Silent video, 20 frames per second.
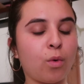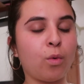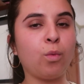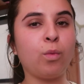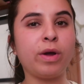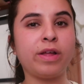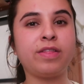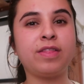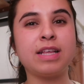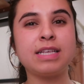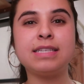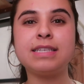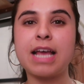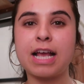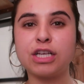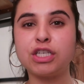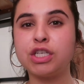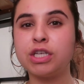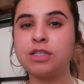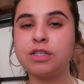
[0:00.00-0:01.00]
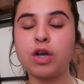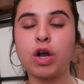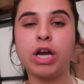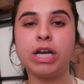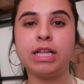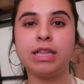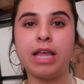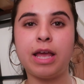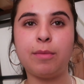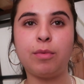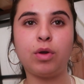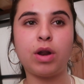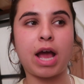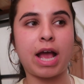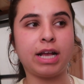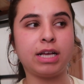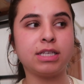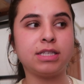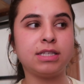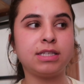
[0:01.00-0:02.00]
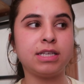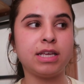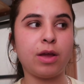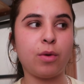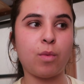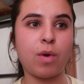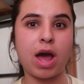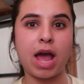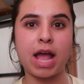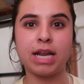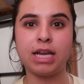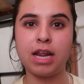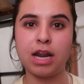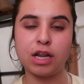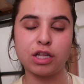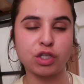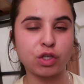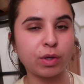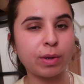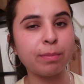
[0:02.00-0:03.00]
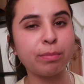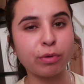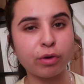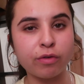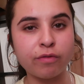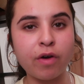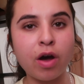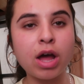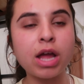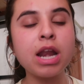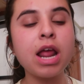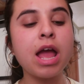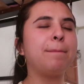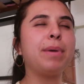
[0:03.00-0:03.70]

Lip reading: With the sections already labeled, I could see what I needed to improve on.